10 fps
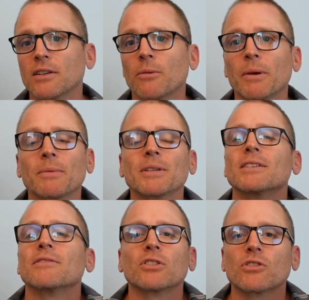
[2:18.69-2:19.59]
You know, maybe
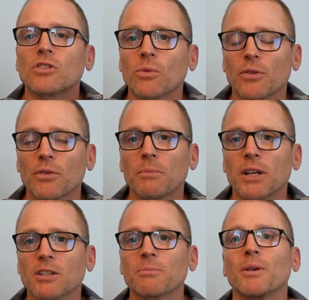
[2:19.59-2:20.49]
it's even just two or three
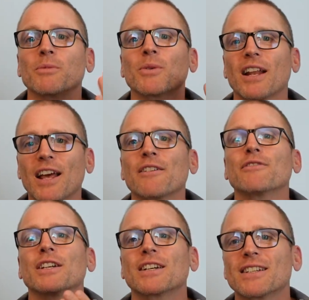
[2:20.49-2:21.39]
minutes, but I'm doing it
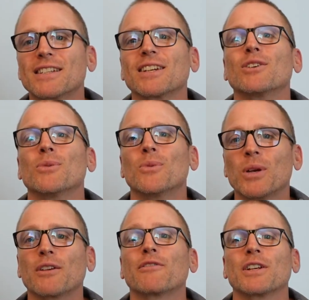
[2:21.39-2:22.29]
every single
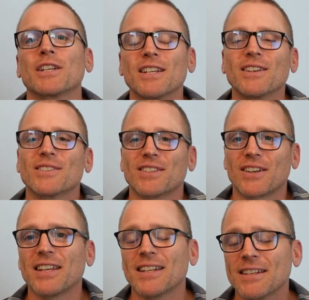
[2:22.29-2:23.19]
week for years
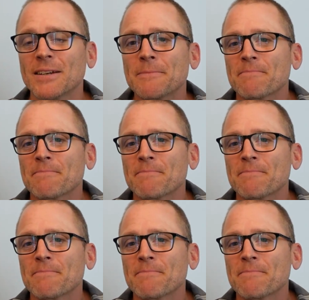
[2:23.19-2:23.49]
on end.